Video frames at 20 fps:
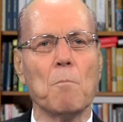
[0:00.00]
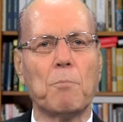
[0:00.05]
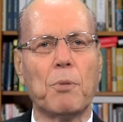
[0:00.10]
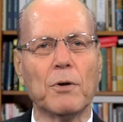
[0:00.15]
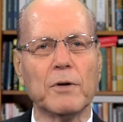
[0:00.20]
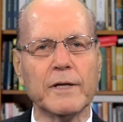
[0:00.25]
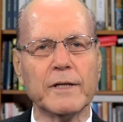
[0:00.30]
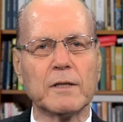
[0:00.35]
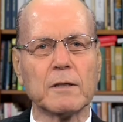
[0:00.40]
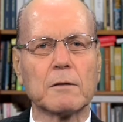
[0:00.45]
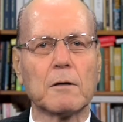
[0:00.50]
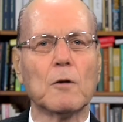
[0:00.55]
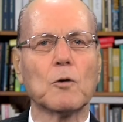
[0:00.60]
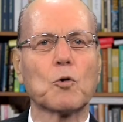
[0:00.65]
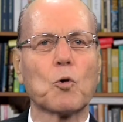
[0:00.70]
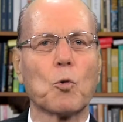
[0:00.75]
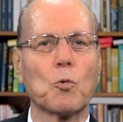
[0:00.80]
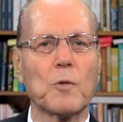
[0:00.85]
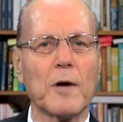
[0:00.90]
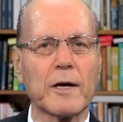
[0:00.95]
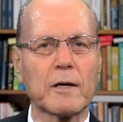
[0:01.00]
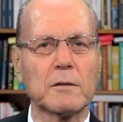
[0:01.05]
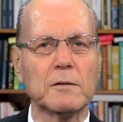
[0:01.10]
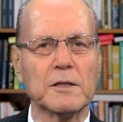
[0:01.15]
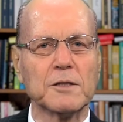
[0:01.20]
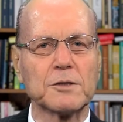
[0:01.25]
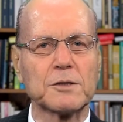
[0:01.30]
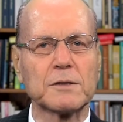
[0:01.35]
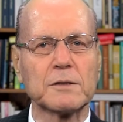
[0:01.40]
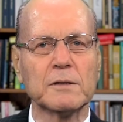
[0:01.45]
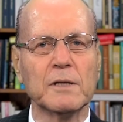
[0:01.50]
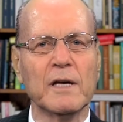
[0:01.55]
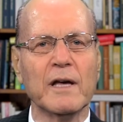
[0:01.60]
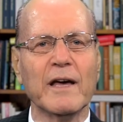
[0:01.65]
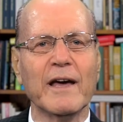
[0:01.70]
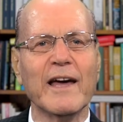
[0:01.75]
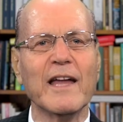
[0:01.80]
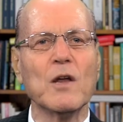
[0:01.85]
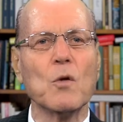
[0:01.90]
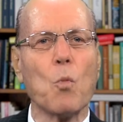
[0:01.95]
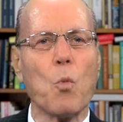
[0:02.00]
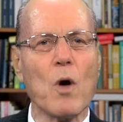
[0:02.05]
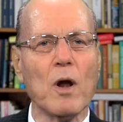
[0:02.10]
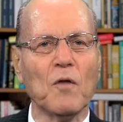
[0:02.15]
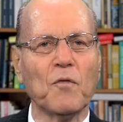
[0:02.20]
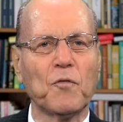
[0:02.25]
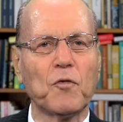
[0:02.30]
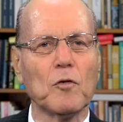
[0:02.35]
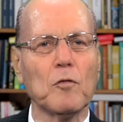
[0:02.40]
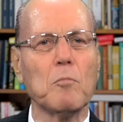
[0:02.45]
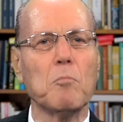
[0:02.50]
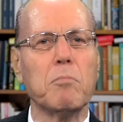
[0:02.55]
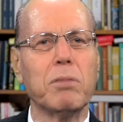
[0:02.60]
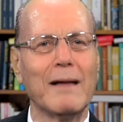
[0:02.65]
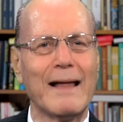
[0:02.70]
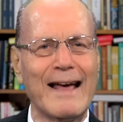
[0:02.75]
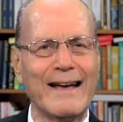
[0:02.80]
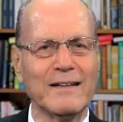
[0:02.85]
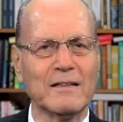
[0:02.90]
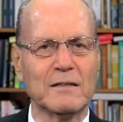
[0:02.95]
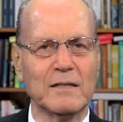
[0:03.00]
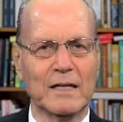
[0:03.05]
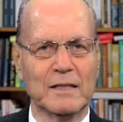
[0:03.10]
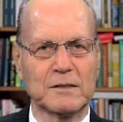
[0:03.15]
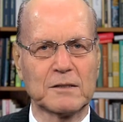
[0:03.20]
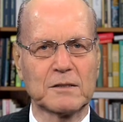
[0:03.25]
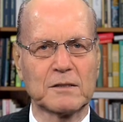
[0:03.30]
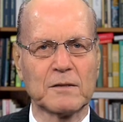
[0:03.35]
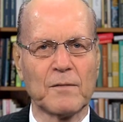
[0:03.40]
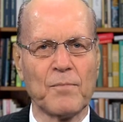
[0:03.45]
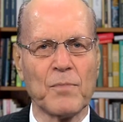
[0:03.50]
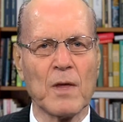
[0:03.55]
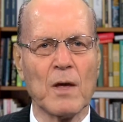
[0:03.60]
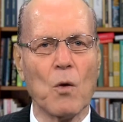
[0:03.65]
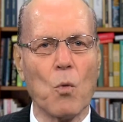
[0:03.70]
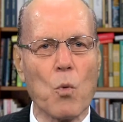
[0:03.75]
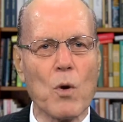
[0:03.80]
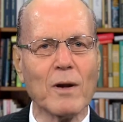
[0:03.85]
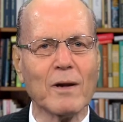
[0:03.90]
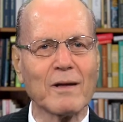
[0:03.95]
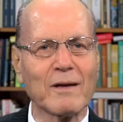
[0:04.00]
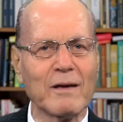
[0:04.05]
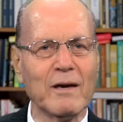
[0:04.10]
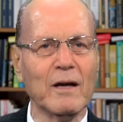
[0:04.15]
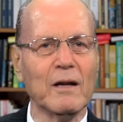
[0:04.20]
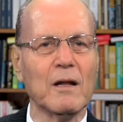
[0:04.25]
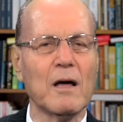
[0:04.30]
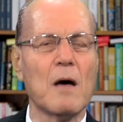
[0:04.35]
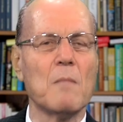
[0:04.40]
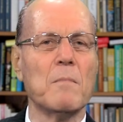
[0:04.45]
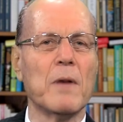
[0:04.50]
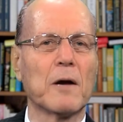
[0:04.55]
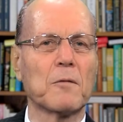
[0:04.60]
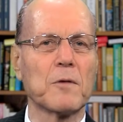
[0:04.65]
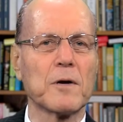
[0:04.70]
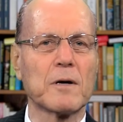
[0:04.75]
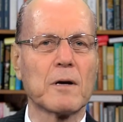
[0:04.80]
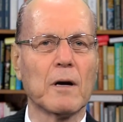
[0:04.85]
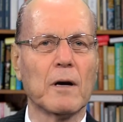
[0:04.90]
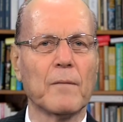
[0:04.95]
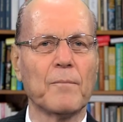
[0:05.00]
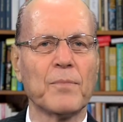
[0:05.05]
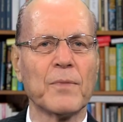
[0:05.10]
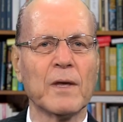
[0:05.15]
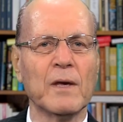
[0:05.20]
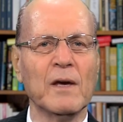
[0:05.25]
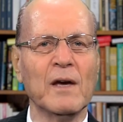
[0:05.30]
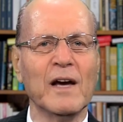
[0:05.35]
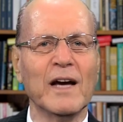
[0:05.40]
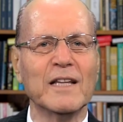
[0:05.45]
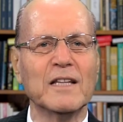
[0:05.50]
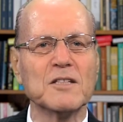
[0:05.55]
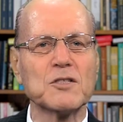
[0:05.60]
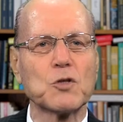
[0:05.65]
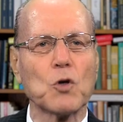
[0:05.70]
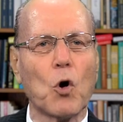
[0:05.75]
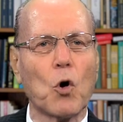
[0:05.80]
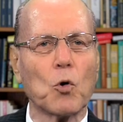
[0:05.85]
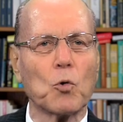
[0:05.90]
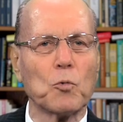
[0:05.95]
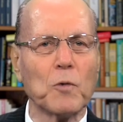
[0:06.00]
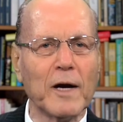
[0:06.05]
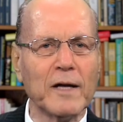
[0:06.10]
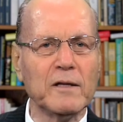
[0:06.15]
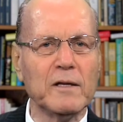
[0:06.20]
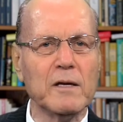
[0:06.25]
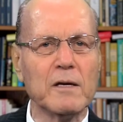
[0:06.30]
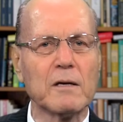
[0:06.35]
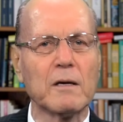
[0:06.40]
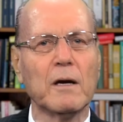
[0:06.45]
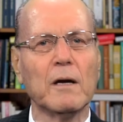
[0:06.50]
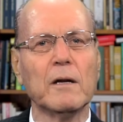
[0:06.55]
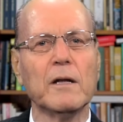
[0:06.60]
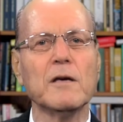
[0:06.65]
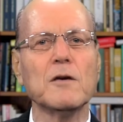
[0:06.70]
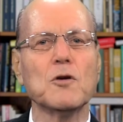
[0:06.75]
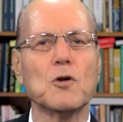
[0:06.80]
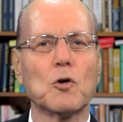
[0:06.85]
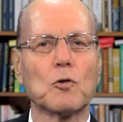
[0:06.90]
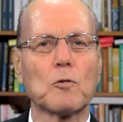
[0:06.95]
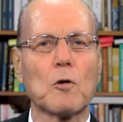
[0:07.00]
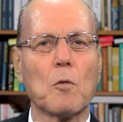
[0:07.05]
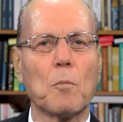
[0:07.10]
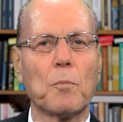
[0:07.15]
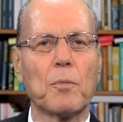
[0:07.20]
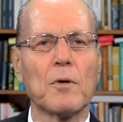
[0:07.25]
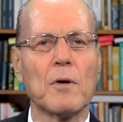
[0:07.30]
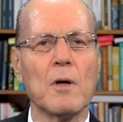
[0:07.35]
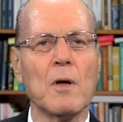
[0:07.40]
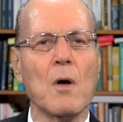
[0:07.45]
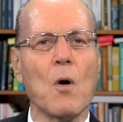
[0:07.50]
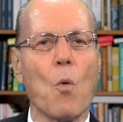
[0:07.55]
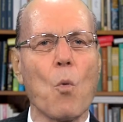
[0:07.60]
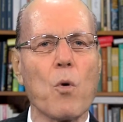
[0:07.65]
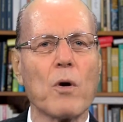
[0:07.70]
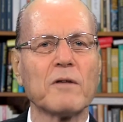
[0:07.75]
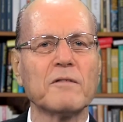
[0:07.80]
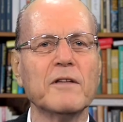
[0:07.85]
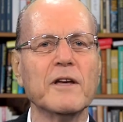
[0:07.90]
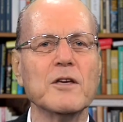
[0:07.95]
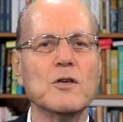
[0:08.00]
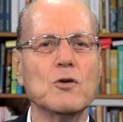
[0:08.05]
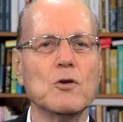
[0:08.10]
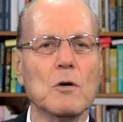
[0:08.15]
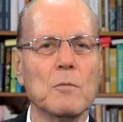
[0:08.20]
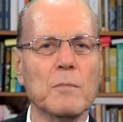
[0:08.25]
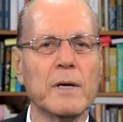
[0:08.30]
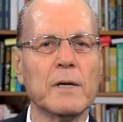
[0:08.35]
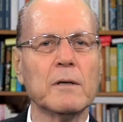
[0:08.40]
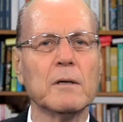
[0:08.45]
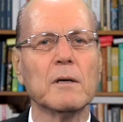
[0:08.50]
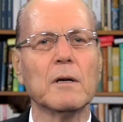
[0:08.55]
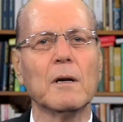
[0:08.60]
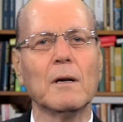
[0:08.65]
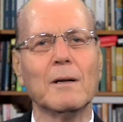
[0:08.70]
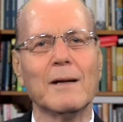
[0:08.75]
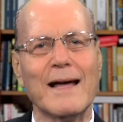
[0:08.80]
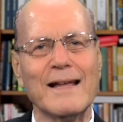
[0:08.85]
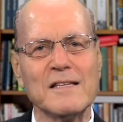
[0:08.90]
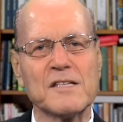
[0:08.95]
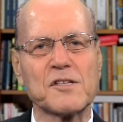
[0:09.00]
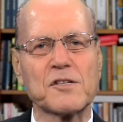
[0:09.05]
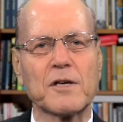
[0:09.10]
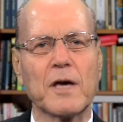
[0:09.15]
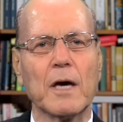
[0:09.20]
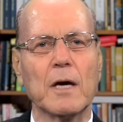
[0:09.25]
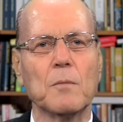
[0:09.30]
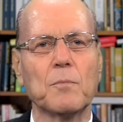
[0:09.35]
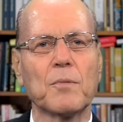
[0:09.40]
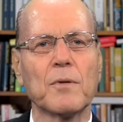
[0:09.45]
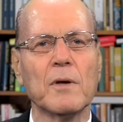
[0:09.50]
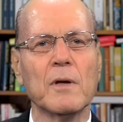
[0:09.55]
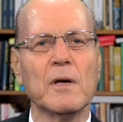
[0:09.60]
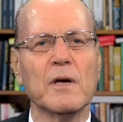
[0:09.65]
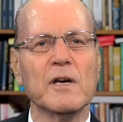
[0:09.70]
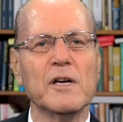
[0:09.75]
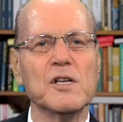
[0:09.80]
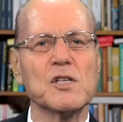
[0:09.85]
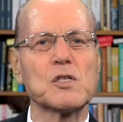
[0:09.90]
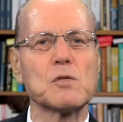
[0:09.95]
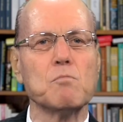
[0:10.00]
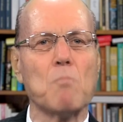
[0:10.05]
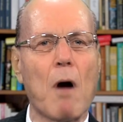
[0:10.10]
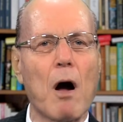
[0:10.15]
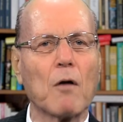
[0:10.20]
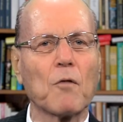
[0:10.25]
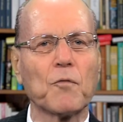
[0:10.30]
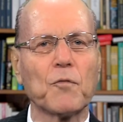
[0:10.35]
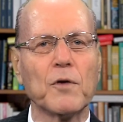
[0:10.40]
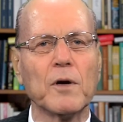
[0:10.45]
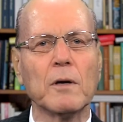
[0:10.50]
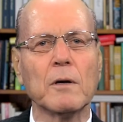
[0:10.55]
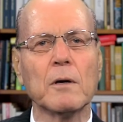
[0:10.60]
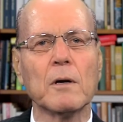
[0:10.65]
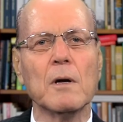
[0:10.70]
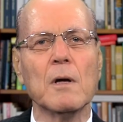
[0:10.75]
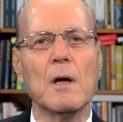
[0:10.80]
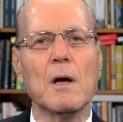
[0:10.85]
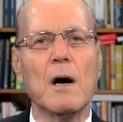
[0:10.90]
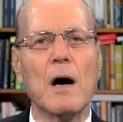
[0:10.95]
Political correctness and willful blindness will kill America. It is already killing Europe, where the human landscape is morphing